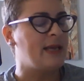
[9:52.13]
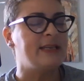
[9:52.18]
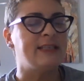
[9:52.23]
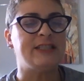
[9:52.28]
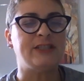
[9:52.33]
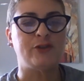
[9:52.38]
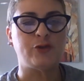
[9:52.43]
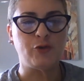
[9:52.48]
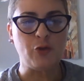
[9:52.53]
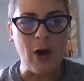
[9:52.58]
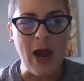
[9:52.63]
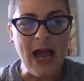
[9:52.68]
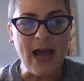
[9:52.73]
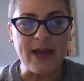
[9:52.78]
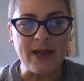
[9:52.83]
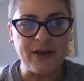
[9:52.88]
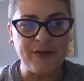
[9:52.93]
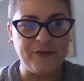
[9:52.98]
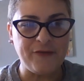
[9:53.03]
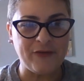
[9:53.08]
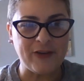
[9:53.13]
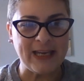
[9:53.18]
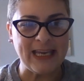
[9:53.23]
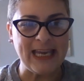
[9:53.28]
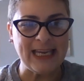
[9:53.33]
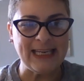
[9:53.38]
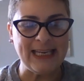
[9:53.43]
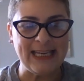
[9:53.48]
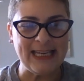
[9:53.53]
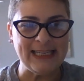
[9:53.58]
Strife
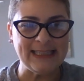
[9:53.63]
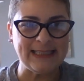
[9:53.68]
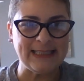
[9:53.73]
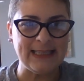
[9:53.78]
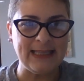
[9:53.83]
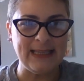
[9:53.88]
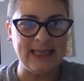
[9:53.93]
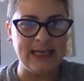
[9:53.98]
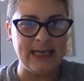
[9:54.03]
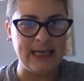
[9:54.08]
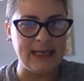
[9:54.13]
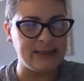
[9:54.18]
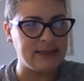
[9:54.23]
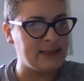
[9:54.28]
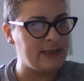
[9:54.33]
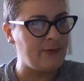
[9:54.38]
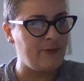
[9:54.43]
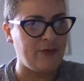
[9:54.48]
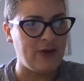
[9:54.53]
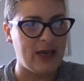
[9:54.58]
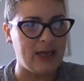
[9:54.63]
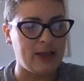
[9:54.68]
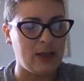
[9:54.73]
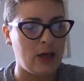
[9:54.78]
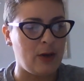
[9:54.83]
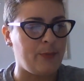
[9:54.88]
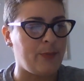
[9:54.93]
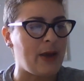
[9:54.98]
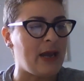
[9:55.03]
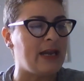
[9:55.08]
can easily
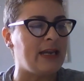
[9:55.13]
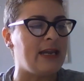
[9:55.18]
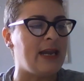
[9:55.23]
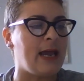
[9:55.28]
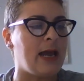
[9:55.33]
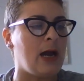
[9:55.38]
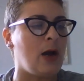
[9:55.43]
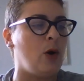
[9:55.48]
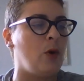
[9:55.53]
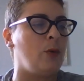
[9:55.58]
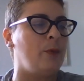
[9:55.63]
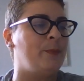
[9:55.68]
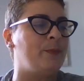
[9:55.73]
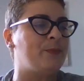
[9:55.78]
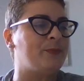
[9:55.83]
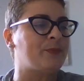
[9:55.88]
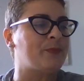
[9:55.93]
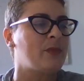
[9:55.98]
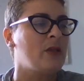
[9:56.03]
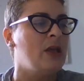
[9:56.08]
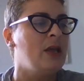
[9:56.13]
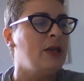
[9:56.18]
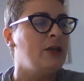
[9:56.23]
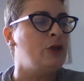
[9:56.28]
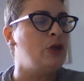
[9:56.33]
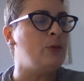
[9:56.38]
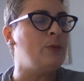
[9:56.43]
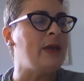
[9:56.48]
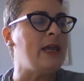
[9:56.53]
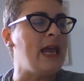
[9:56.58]
develop now.
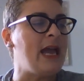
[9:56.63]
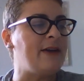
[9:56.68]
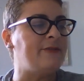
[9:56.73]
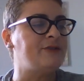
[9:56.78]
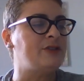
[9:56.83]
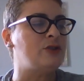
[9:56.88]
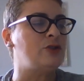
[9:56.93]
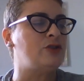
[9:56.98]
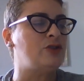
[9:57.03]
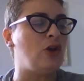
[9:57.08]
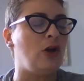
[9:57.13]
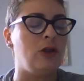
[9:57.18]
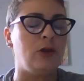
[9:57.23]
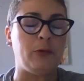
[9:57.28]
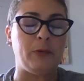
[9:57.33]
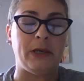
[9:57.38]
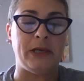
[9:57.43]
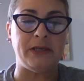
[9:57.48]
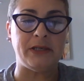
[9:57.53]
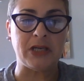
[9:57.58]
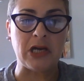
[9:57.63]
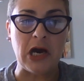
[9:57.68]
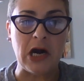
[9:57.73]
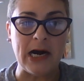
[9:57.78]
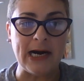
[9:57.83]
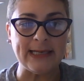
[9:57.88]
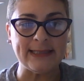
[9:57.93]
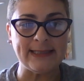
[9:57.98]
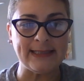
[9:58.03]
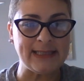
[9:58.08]
You may have to tolerate
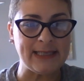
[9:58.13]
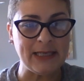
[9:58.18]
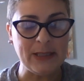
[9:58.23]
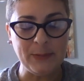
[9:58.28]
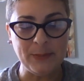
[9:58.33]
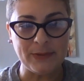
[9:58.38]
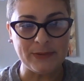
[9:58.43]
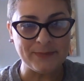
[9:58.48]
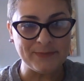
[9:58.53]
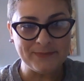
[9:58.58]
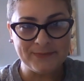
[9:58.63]
gossip,